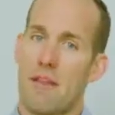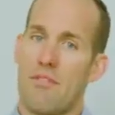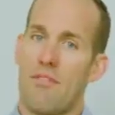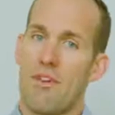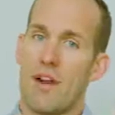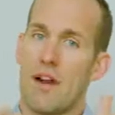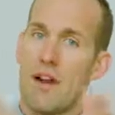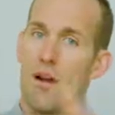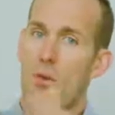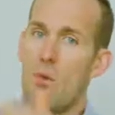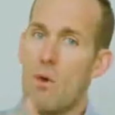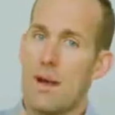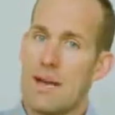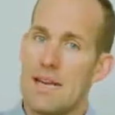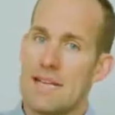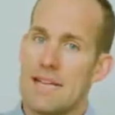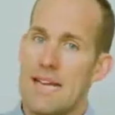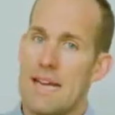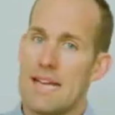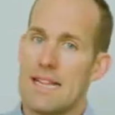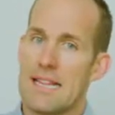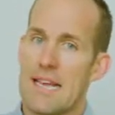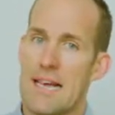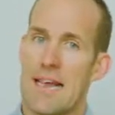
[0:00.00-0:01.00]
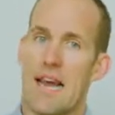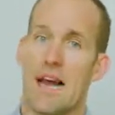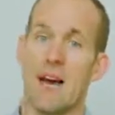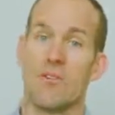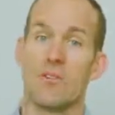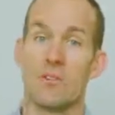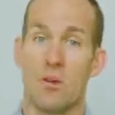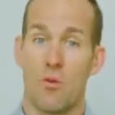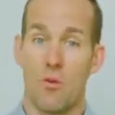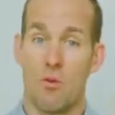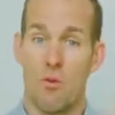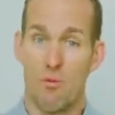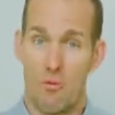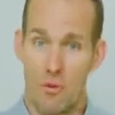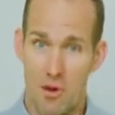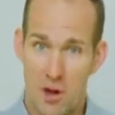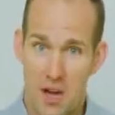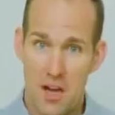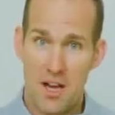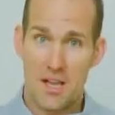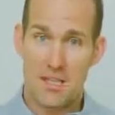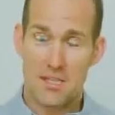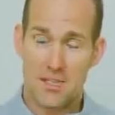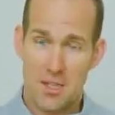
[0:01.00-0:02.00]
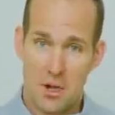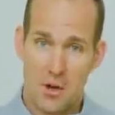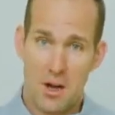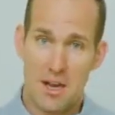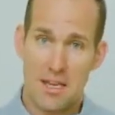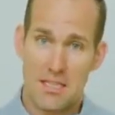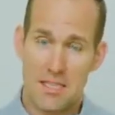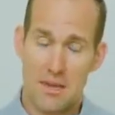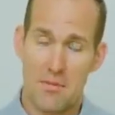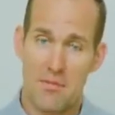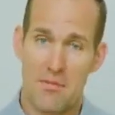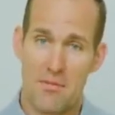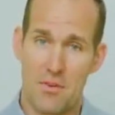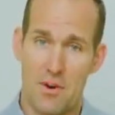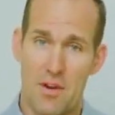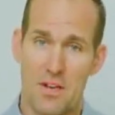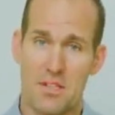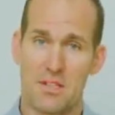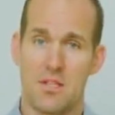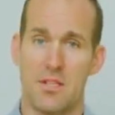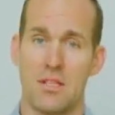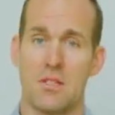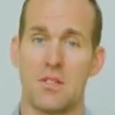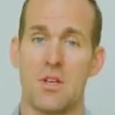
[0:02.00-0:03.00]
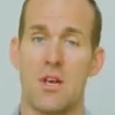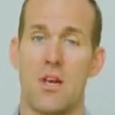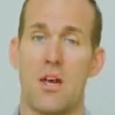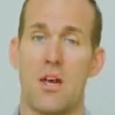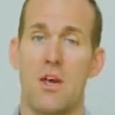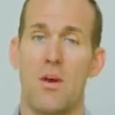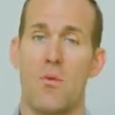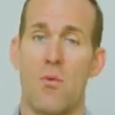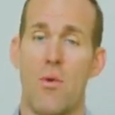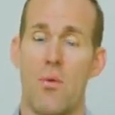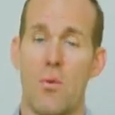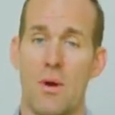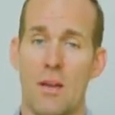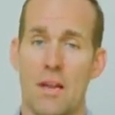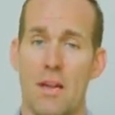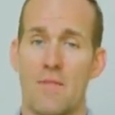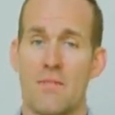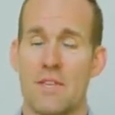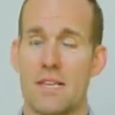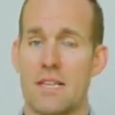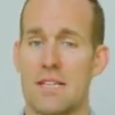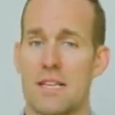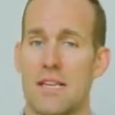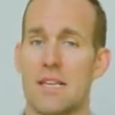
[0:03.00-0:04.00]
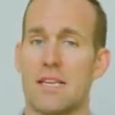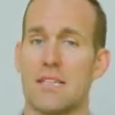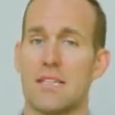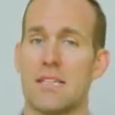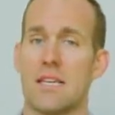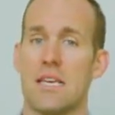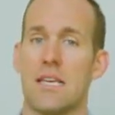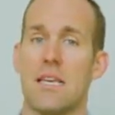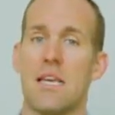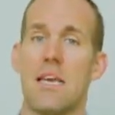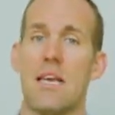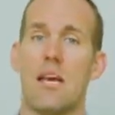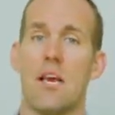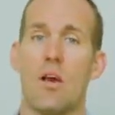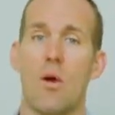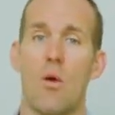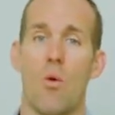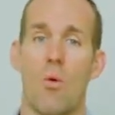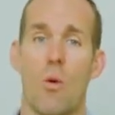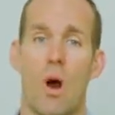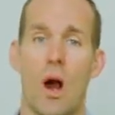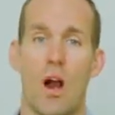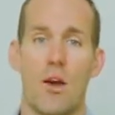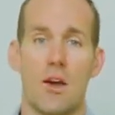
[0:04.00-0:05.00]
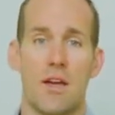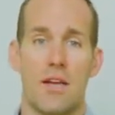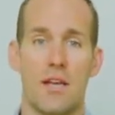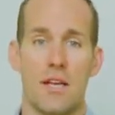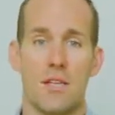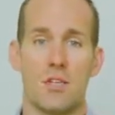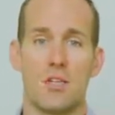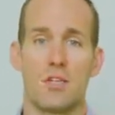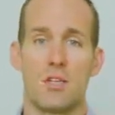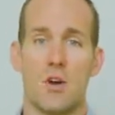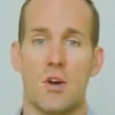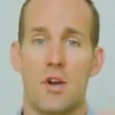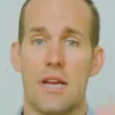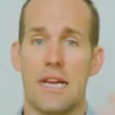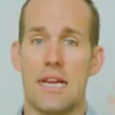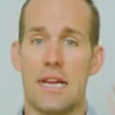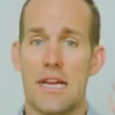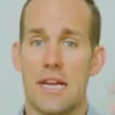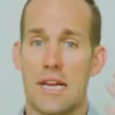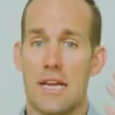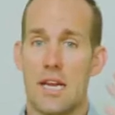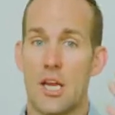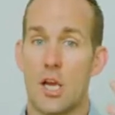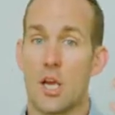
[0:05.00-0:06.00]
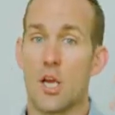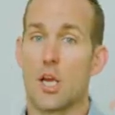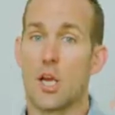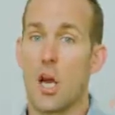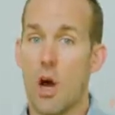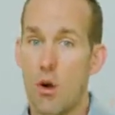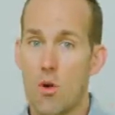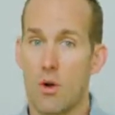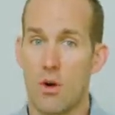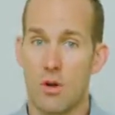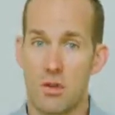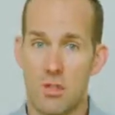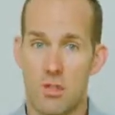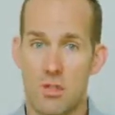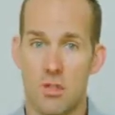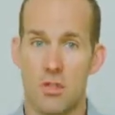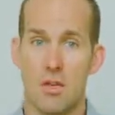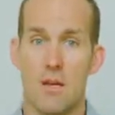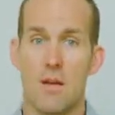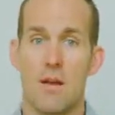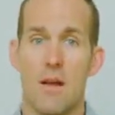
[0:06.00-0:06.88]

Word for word: to figure out a way to take that out. So for us, the great example for us is when we lived in Tennessee, our kids started eating Go-Gurts.